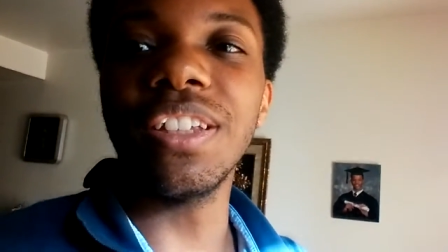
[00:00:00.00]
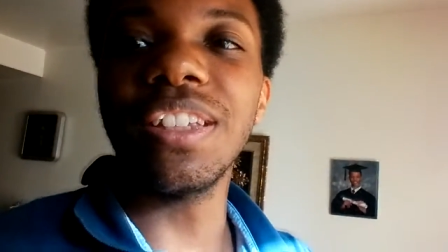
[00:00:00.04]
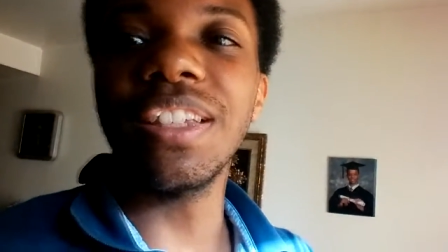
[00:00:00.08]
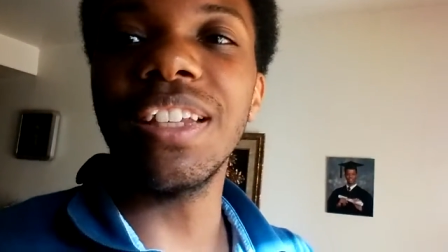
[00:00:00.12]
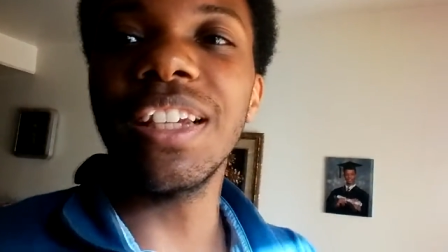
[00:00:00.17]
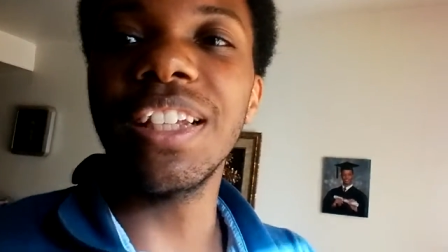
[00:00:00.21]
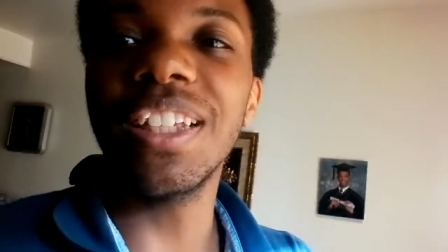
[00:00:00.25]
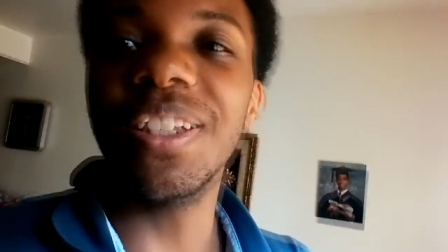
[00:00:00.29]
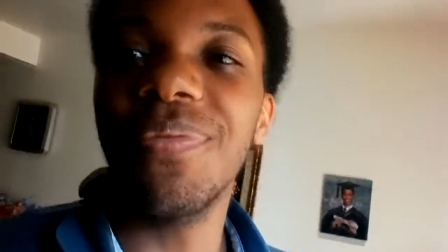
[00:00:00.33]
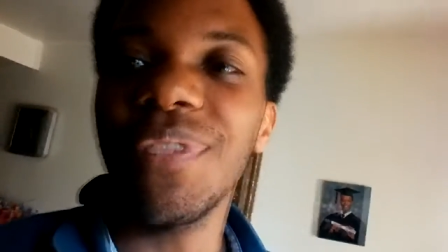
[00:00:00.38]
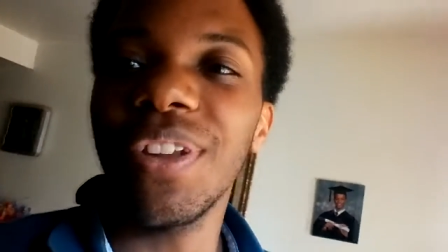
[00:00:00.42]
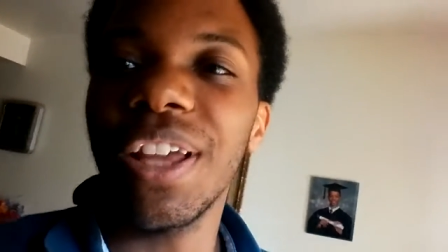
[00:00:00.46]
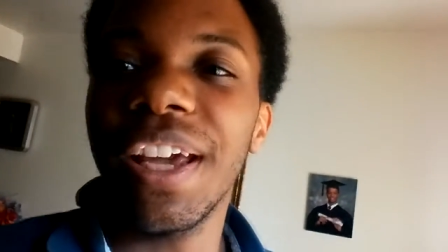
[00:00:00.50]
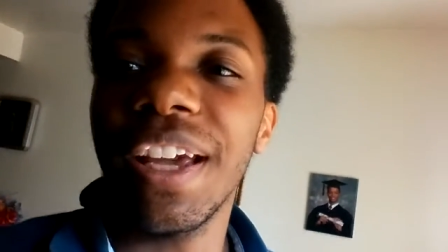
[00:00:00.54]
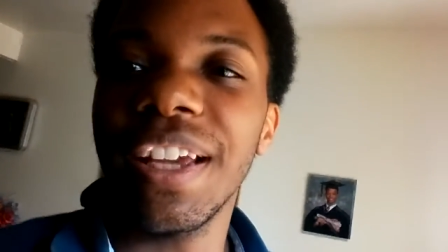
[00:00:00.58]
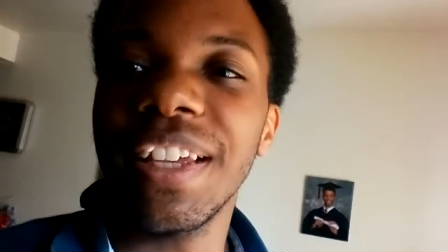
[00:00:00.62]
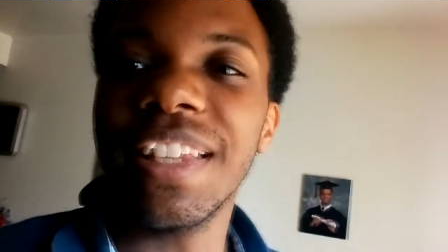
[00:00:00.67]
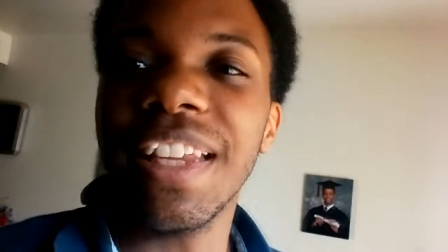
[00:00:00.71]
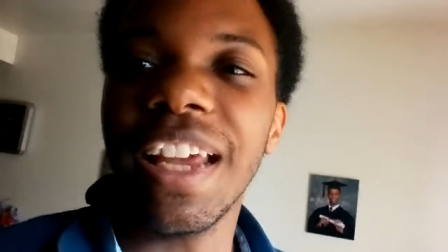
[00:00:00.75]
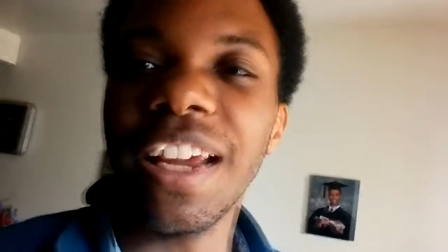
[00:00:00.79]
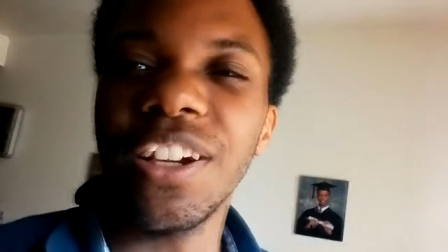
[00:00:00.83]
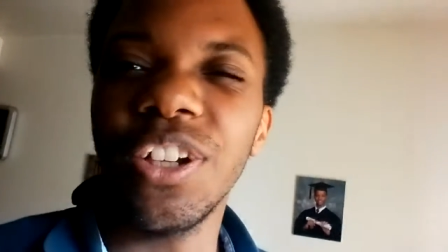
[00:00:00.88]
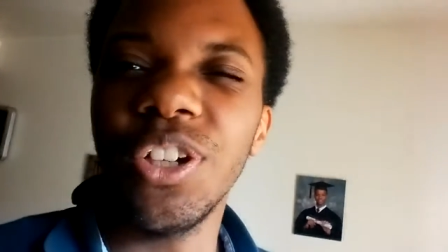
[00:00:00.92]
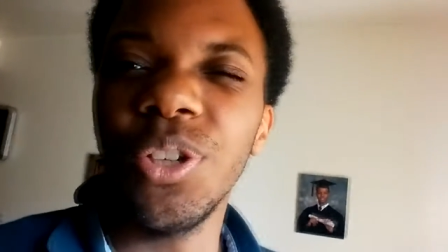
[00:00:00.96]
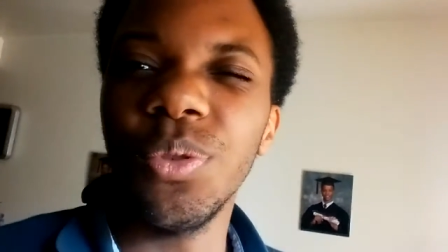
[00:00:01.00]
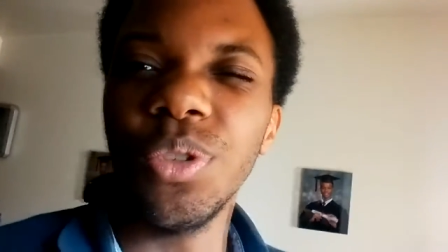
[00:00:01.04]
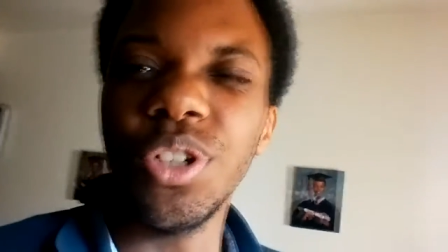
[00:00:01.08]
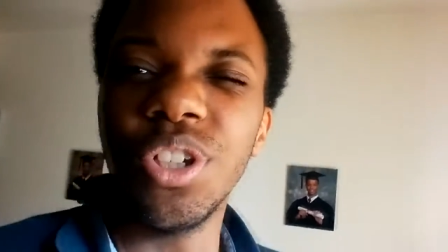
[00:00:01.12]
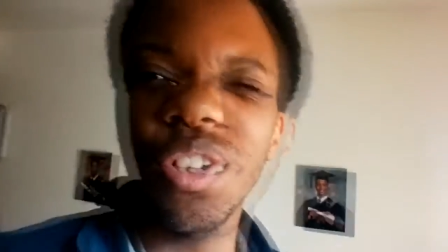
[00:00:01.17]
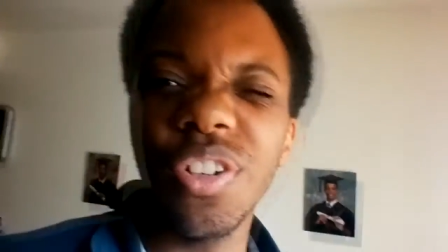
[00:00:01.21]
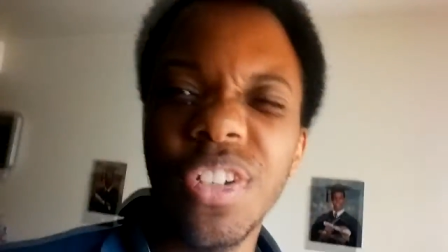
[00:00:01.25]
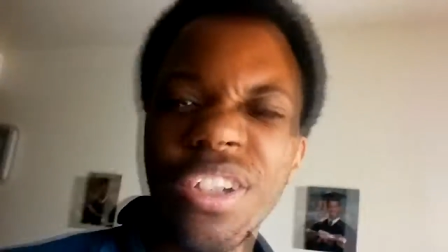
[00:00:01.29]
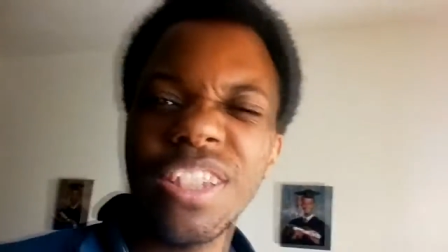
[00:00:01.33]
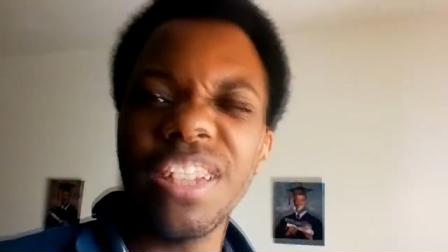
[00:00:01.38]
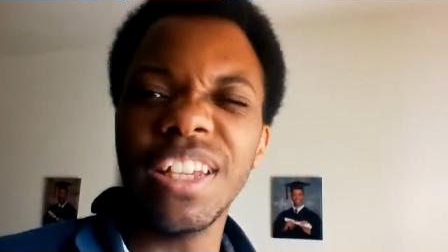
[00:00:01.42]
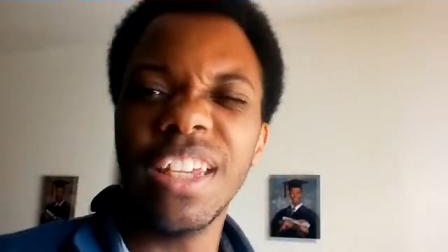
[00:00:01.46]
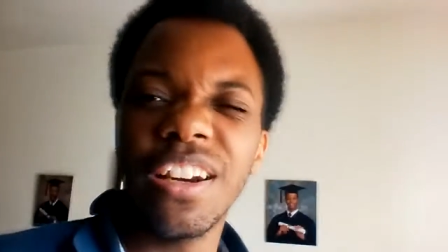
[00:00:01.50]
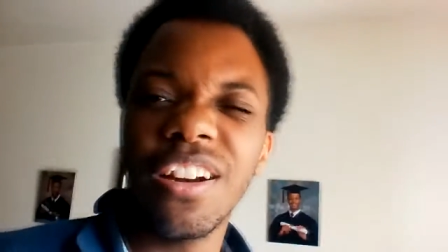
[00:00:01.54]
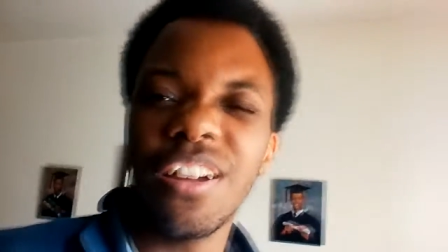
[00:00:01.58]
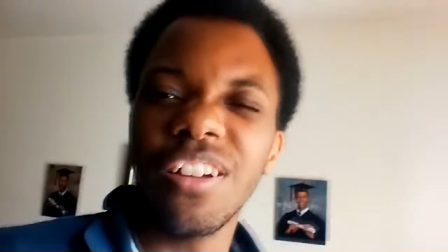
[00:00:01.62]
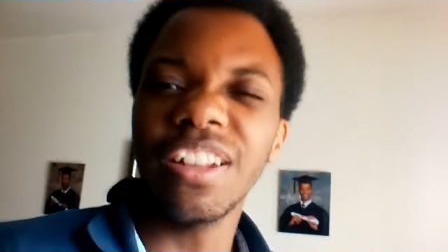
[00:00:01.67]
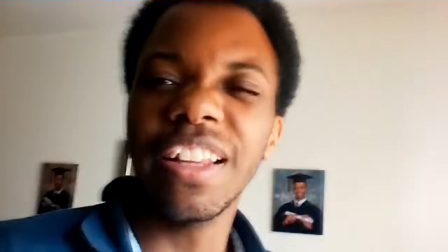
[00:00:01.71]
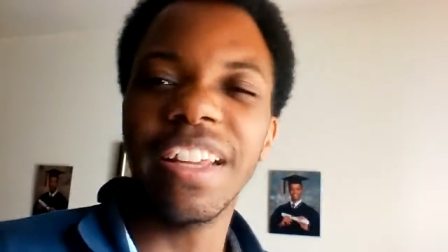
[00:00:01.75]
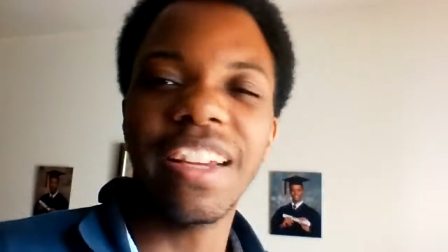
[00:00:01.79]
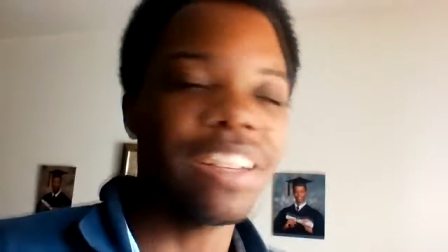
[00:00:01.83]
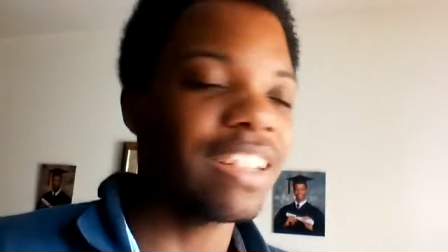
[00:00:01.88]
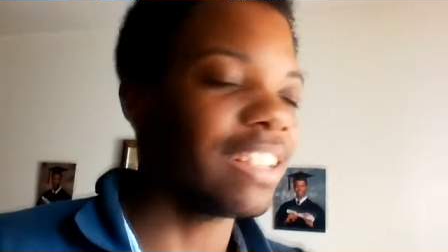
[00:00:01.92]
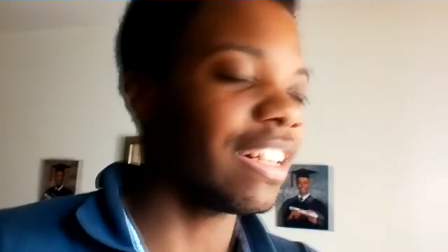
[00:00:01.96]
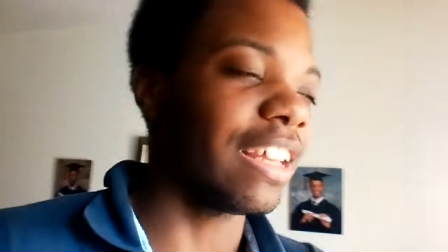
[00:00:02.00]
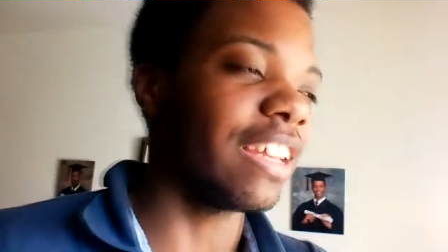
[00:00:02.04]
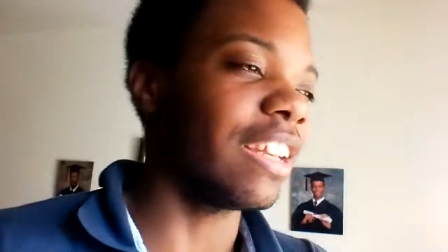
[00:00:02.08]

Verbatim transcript: Six Flags at New Jersey and all that.